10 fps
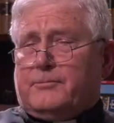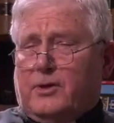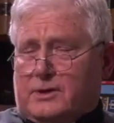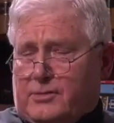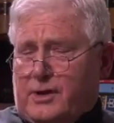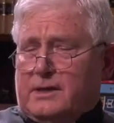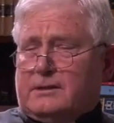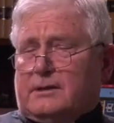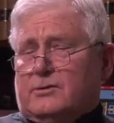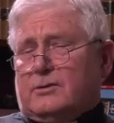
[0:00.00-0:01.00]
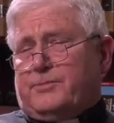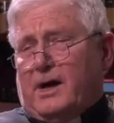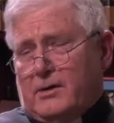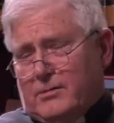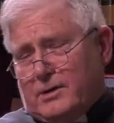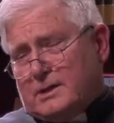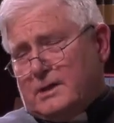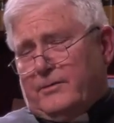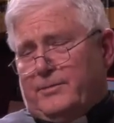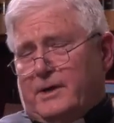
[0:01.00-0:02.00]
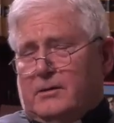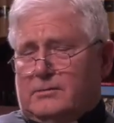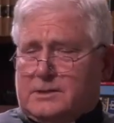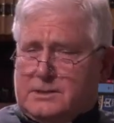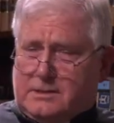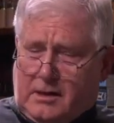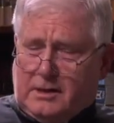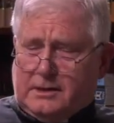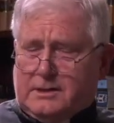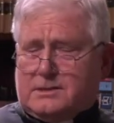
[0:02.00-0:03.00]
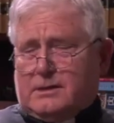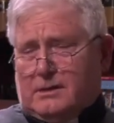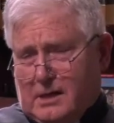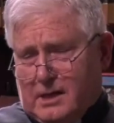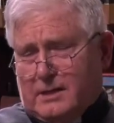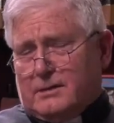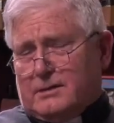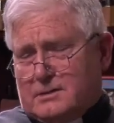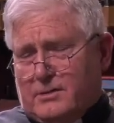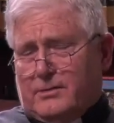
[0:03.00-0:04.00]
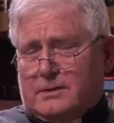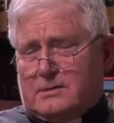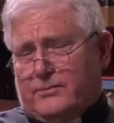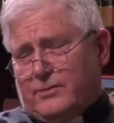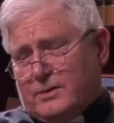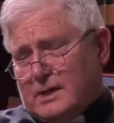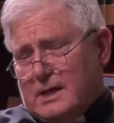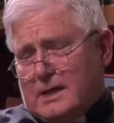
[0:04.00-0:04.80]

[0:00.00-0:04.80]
portray the good power and the evil power as darkness and light and so on and so forth.